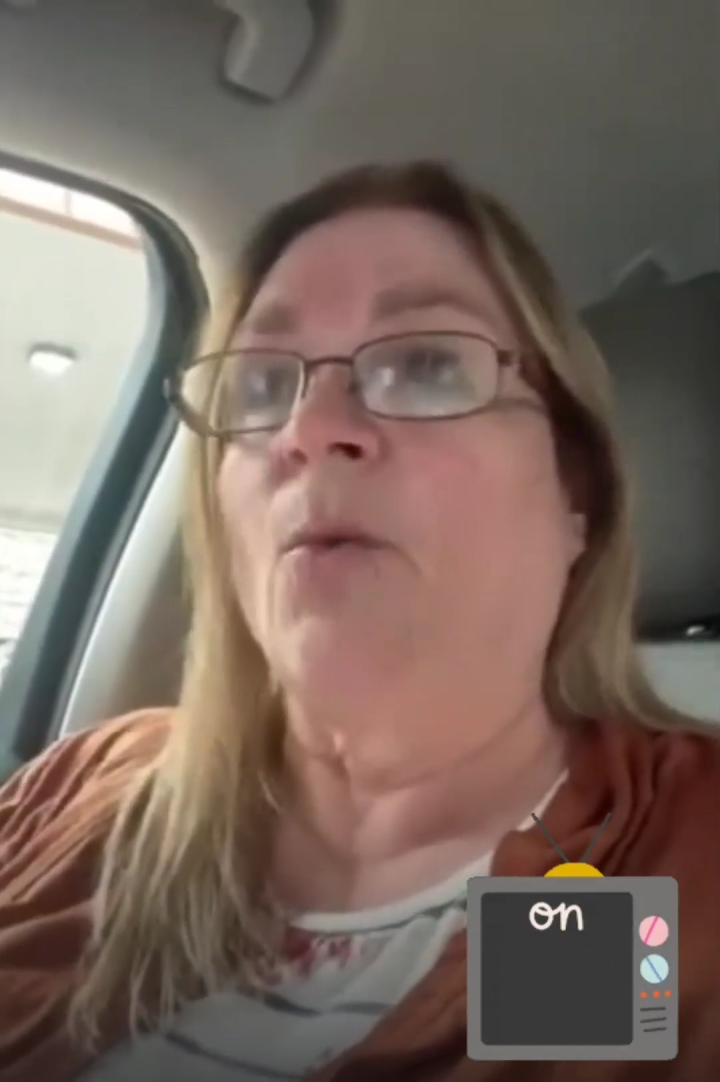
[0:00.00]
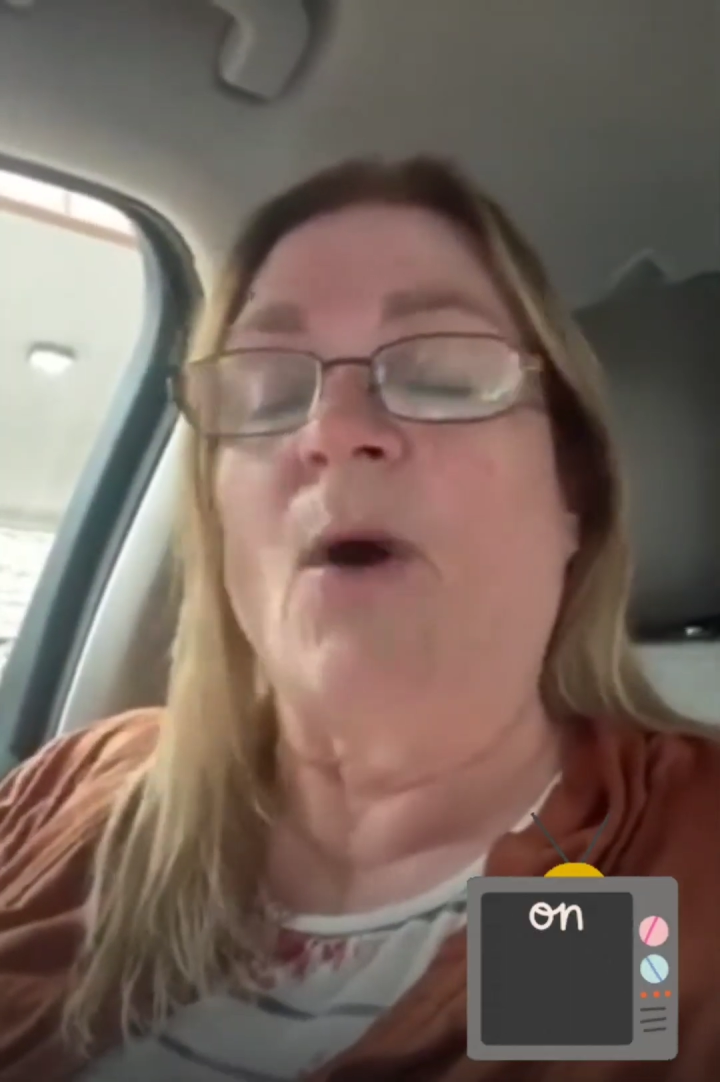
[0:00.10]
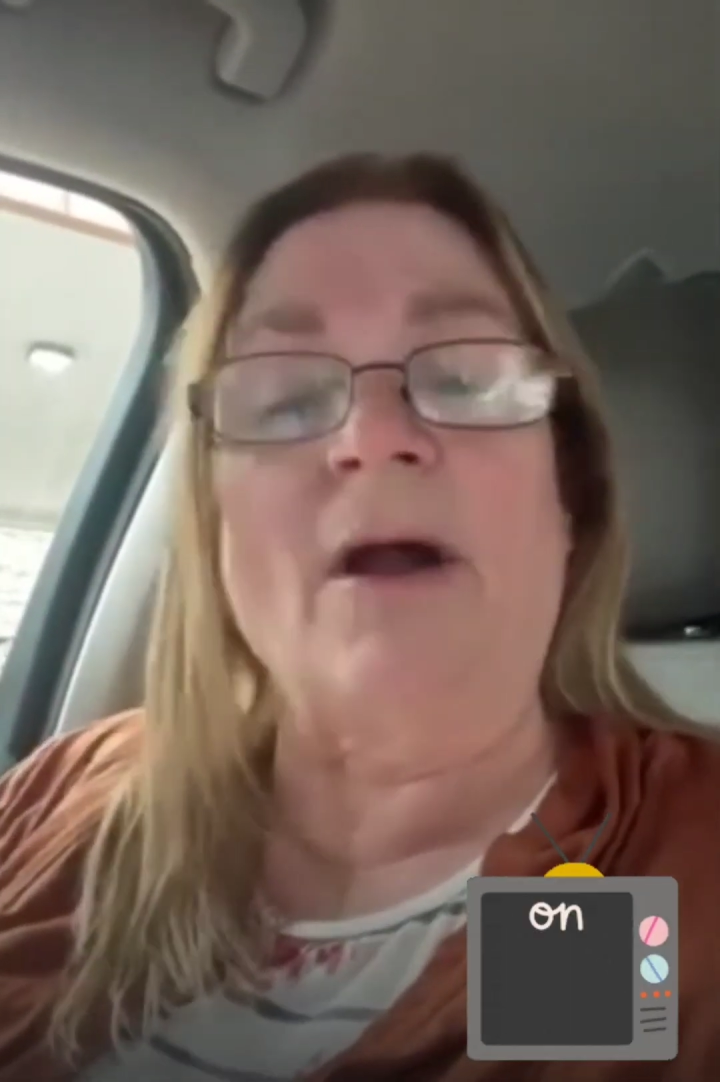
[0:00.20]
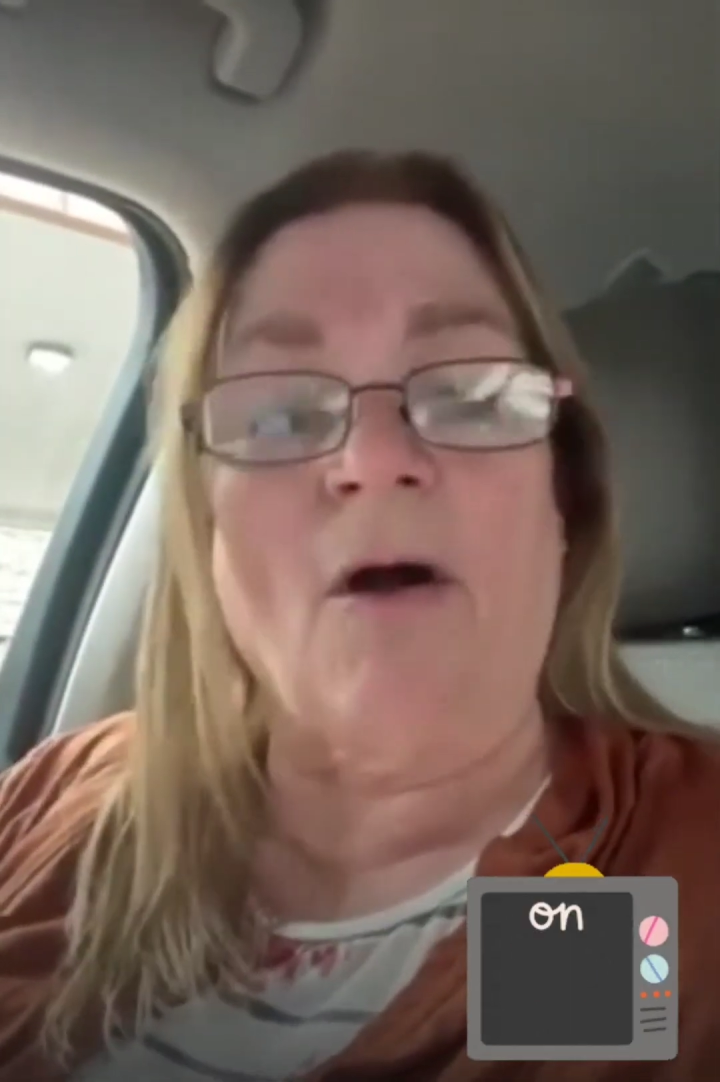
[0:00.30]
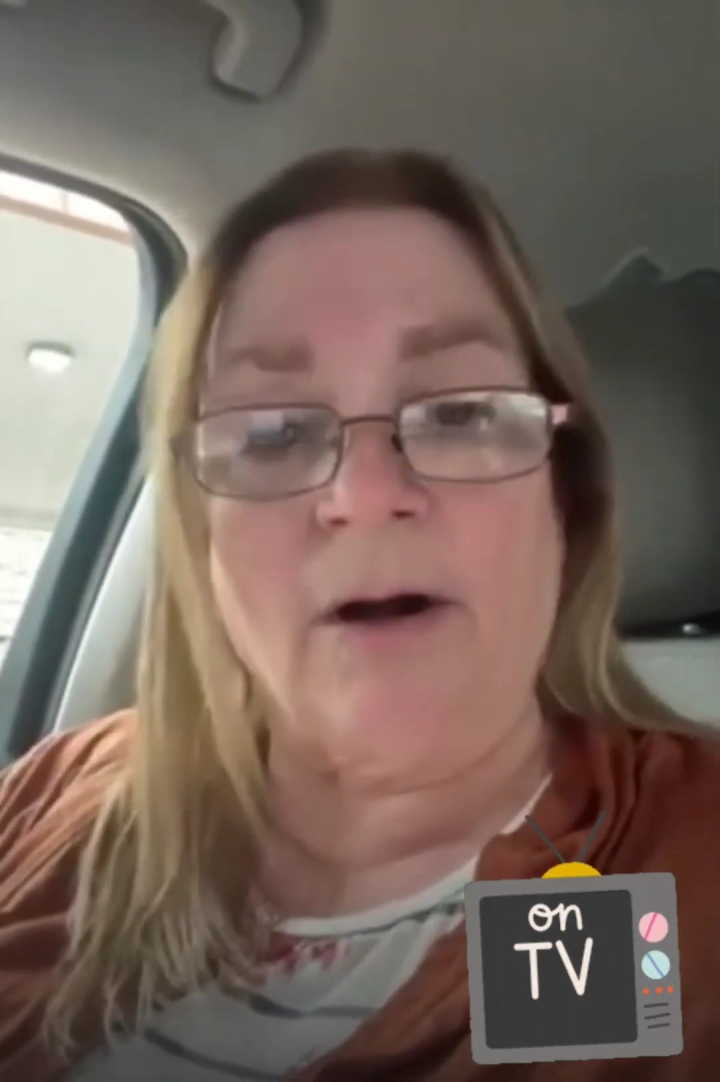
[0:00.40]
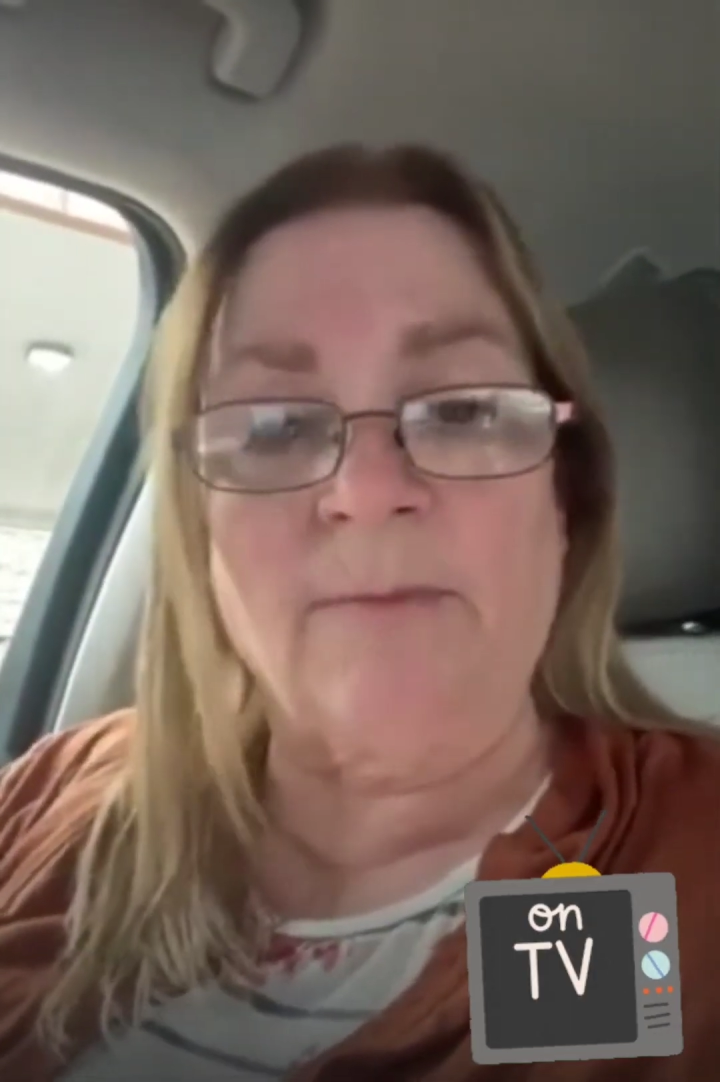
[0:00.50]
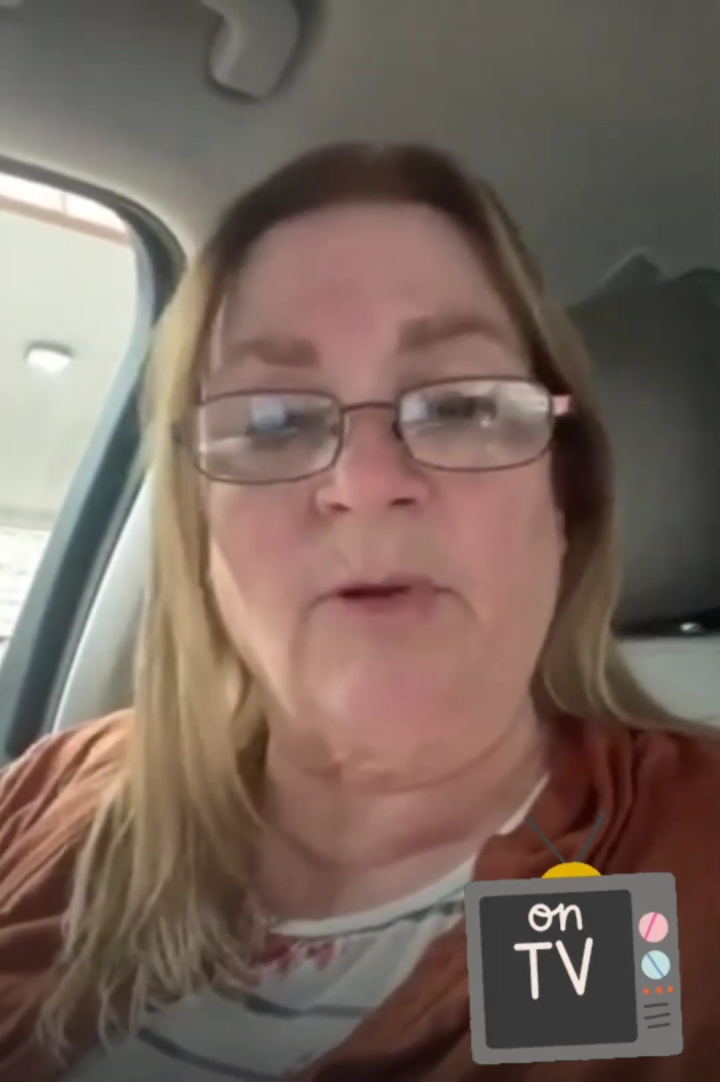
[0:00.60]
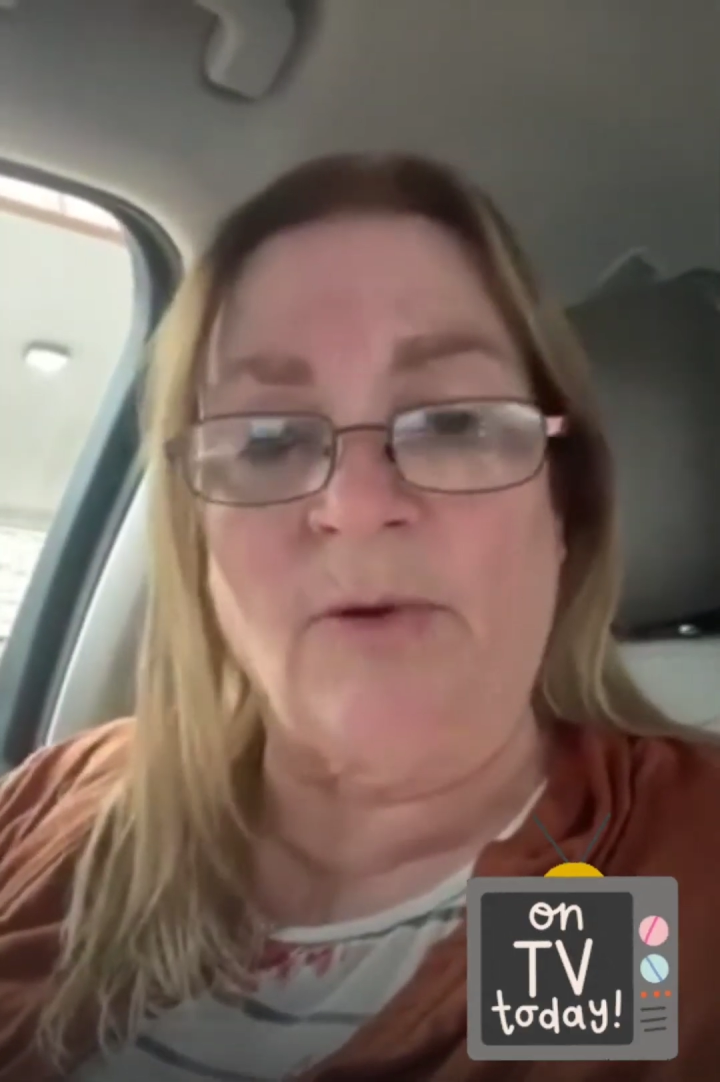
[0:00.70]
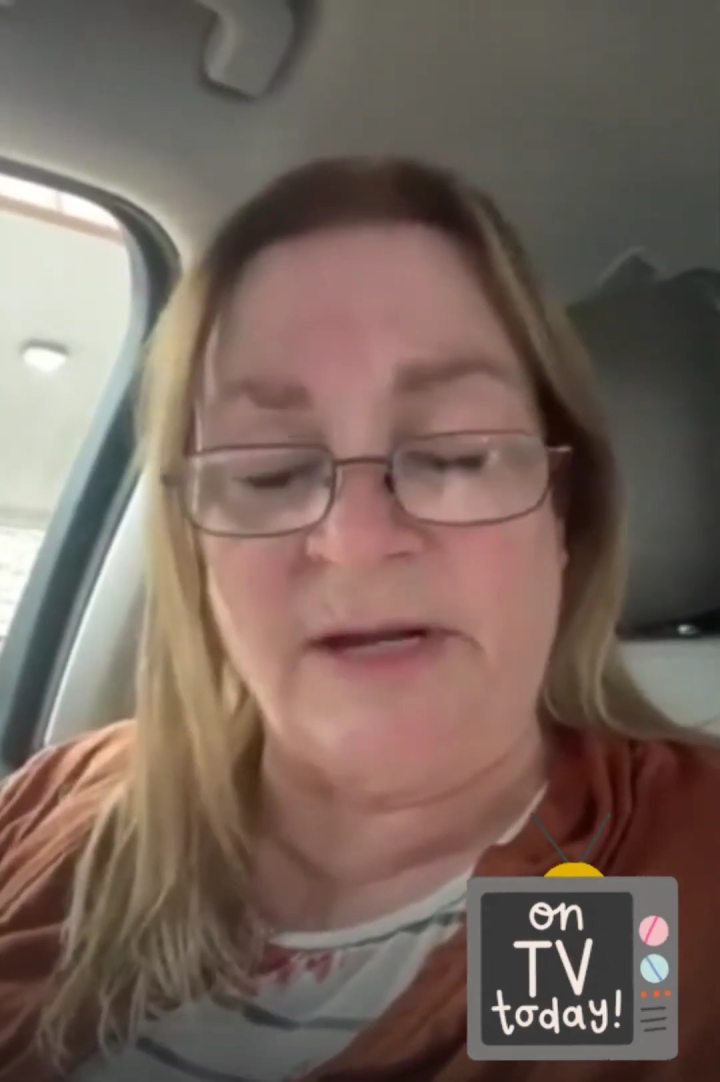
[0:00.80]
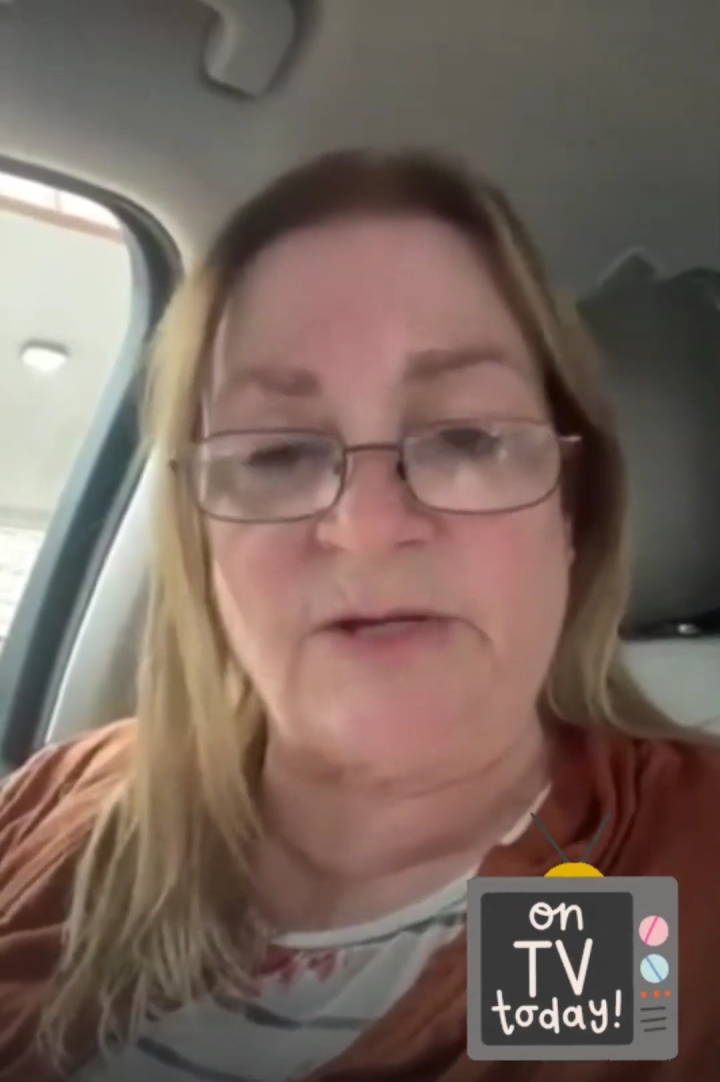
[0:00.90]
what our
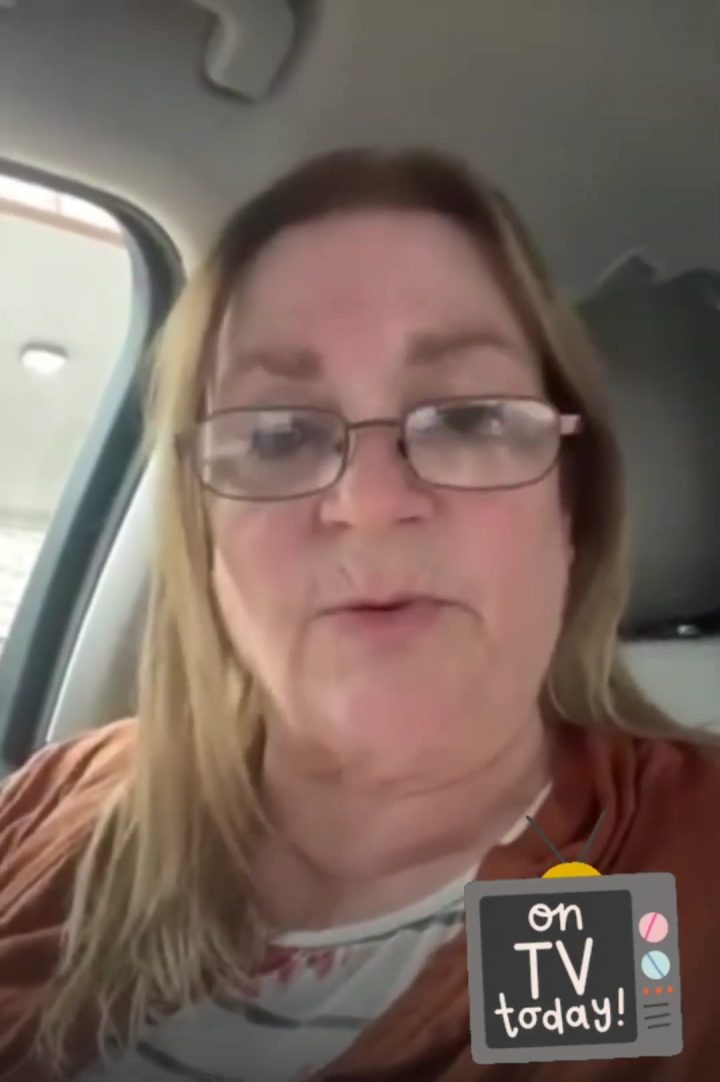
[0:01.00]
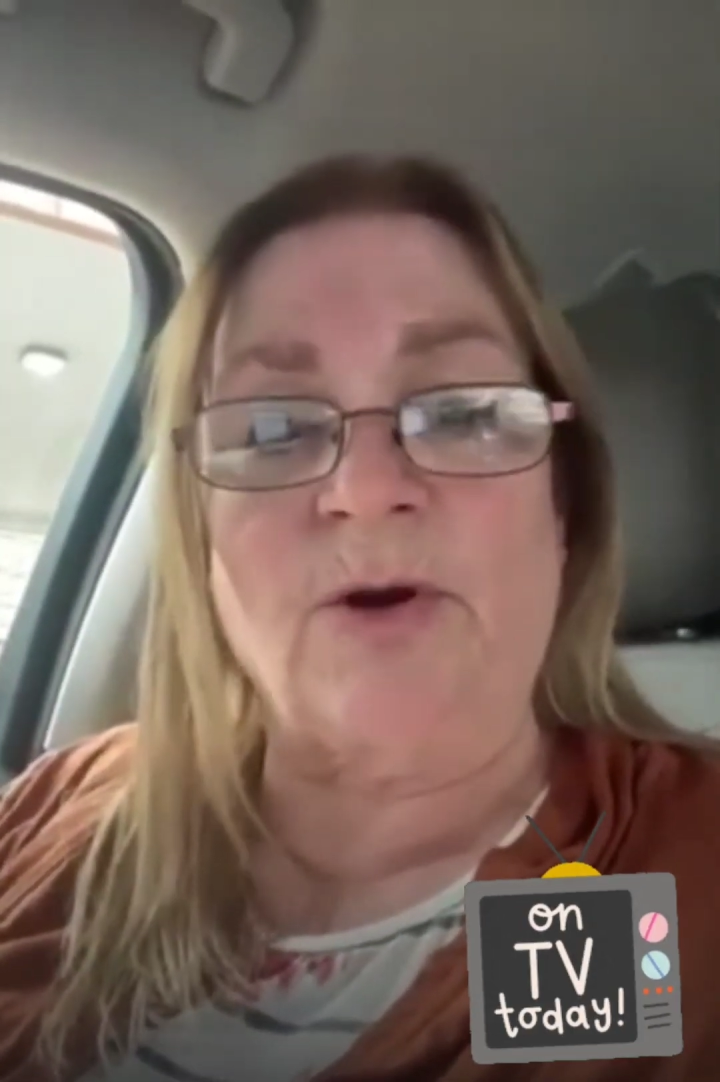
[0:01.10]
employees